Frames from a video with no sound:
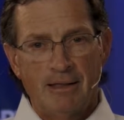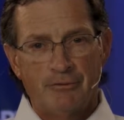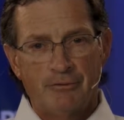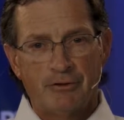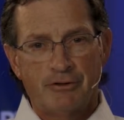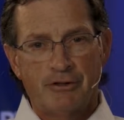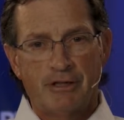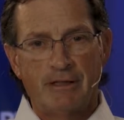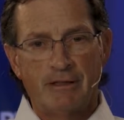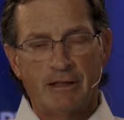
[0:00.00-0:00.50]

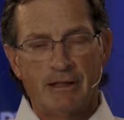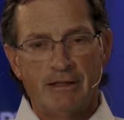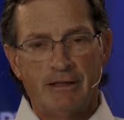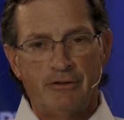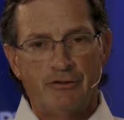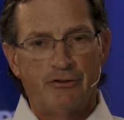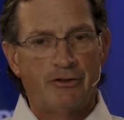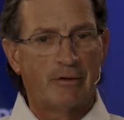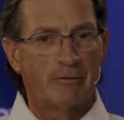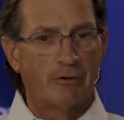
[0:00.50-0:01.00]

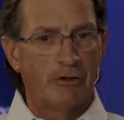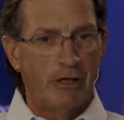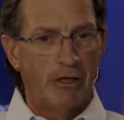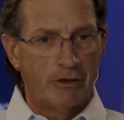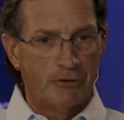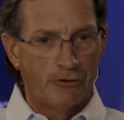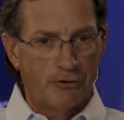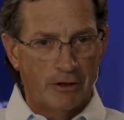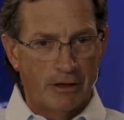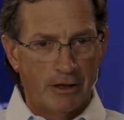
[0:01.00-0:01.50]
Interestingly, several
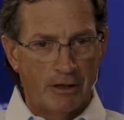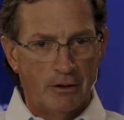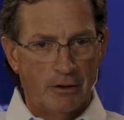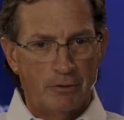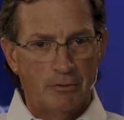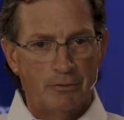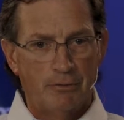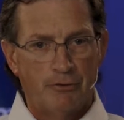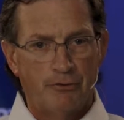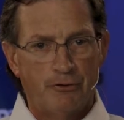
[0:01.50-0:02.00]
years
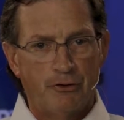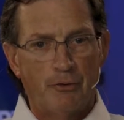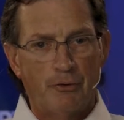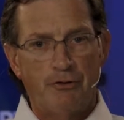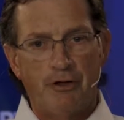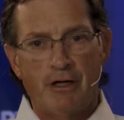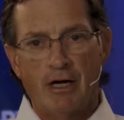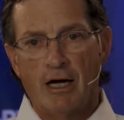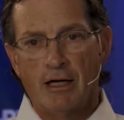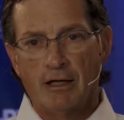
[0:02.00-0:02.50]
ago,
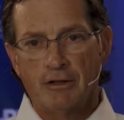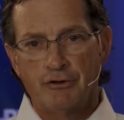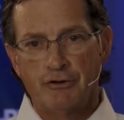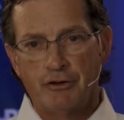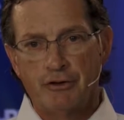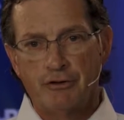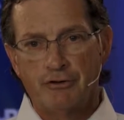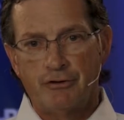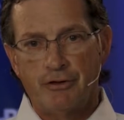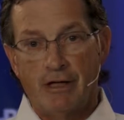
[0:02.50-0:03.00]

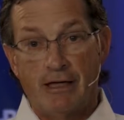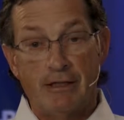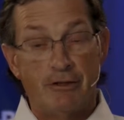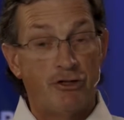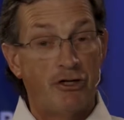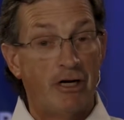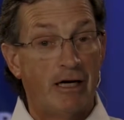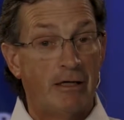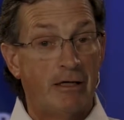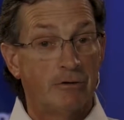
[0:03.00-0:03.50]
sociologists
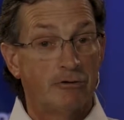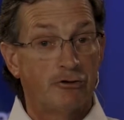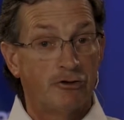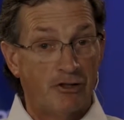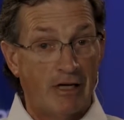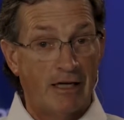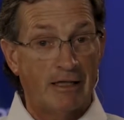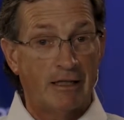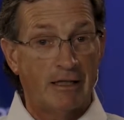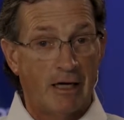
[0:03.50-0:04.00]
and child
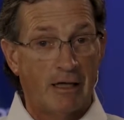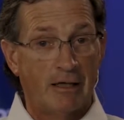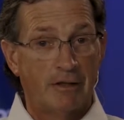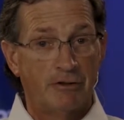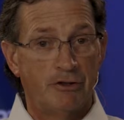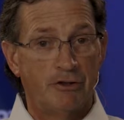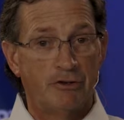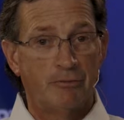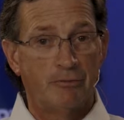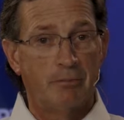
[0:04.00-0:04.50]

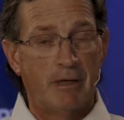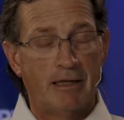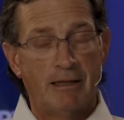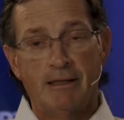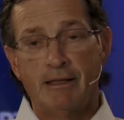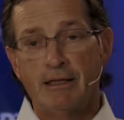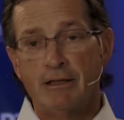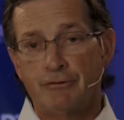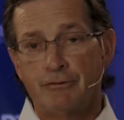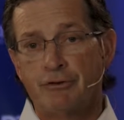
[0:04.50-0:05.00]
psychologists made
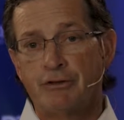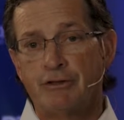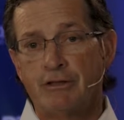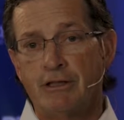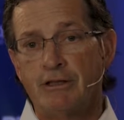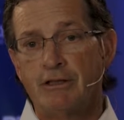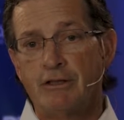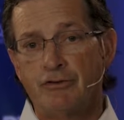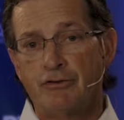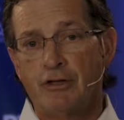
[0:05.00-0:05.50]
an
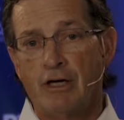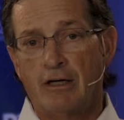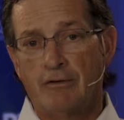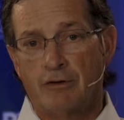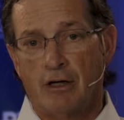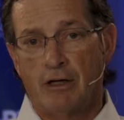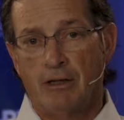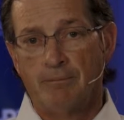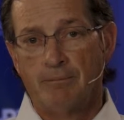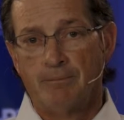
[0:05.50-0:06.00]
interesting
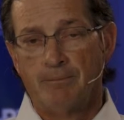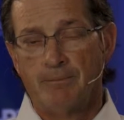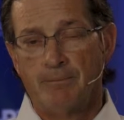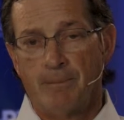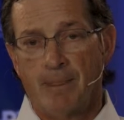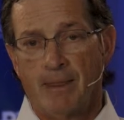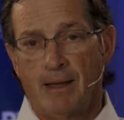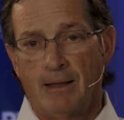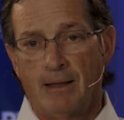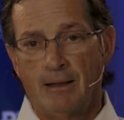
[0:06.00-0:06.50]
discovery.
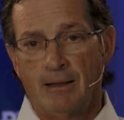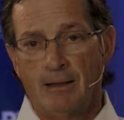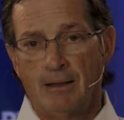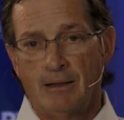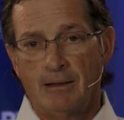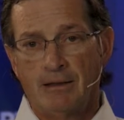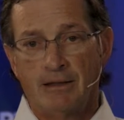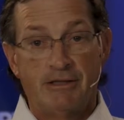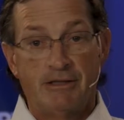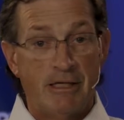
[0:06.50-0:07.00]

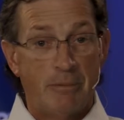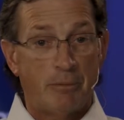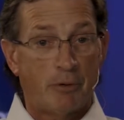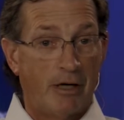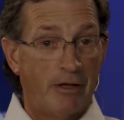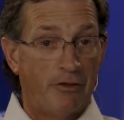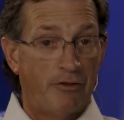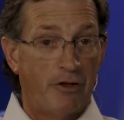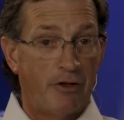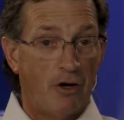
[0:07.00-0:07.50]

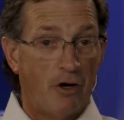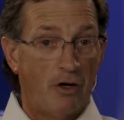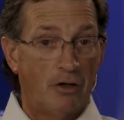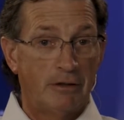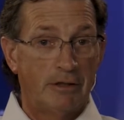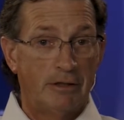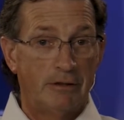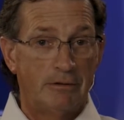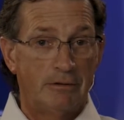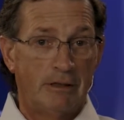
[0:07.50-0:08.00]
Contemporary
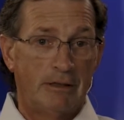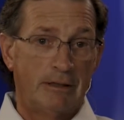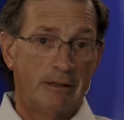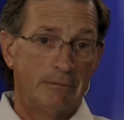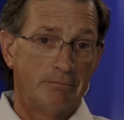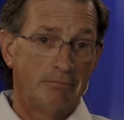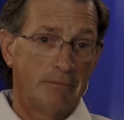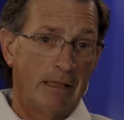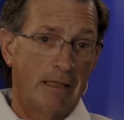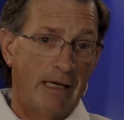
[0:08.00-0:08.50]
thought
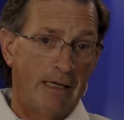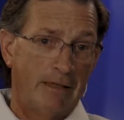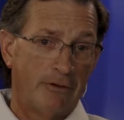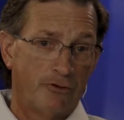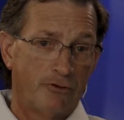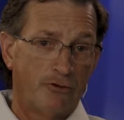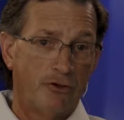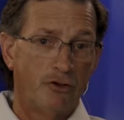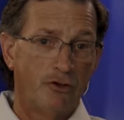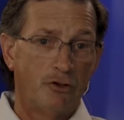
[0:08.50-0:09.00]
had
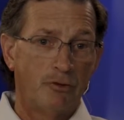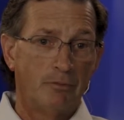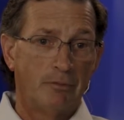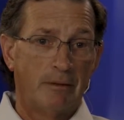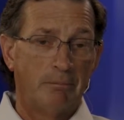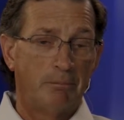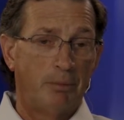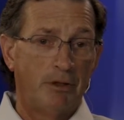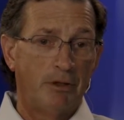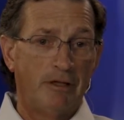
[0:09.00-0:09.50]
assumed
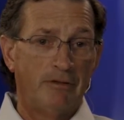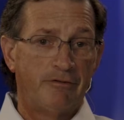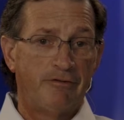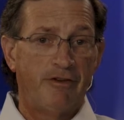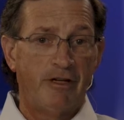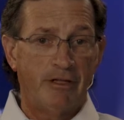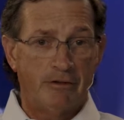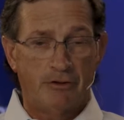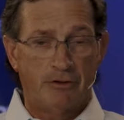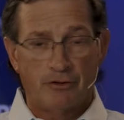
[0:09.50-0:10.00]
that putting
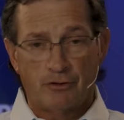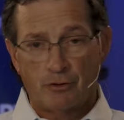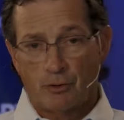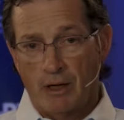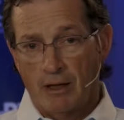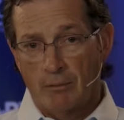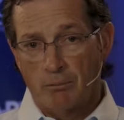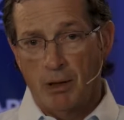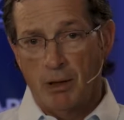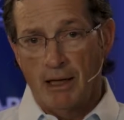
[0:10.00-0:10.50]
fences
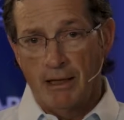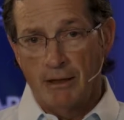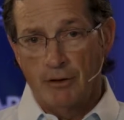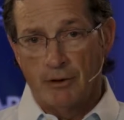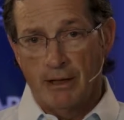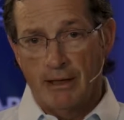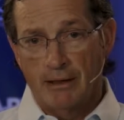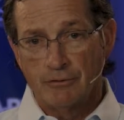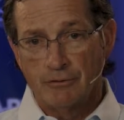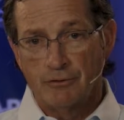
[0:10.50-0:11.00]
around
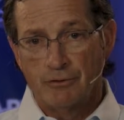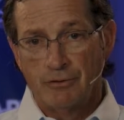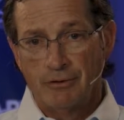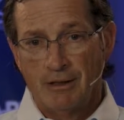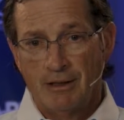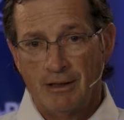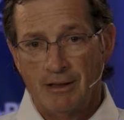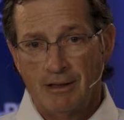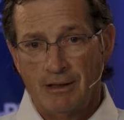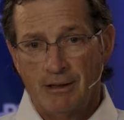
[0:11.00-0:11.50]
playgrounds
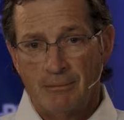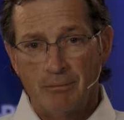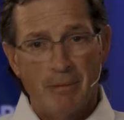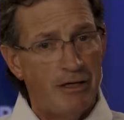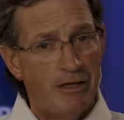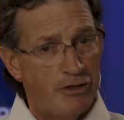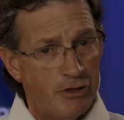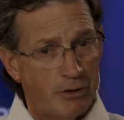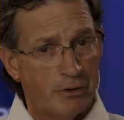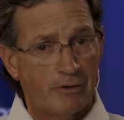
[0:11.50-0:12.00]

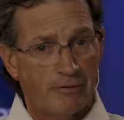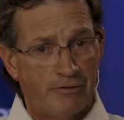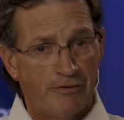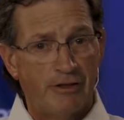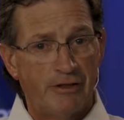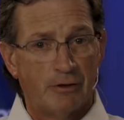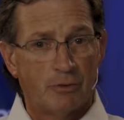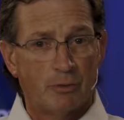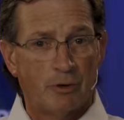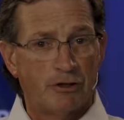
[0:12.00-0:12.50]
made children
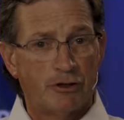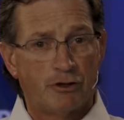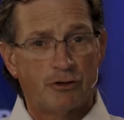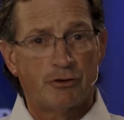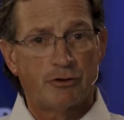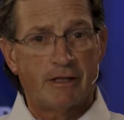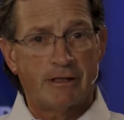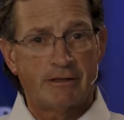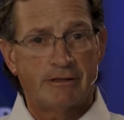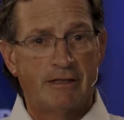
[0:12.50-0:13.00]
feel
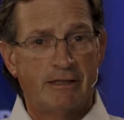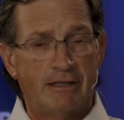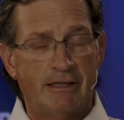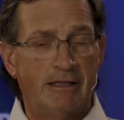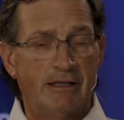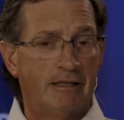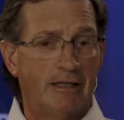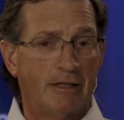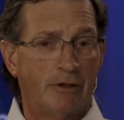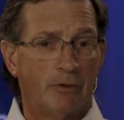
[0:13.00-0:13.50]
restricted
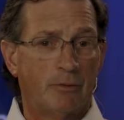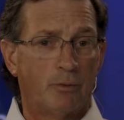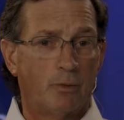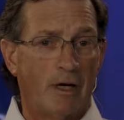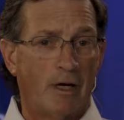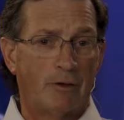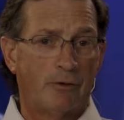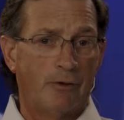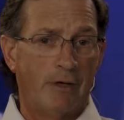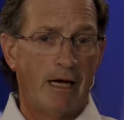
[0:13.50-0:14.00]
in their
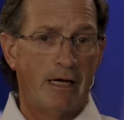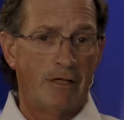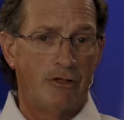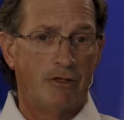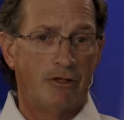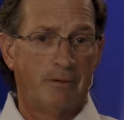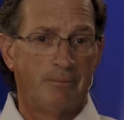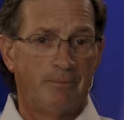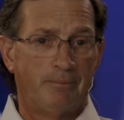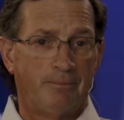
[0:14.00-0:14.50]

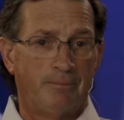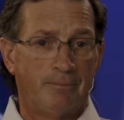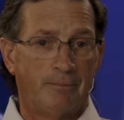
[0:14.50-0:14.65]
recreation.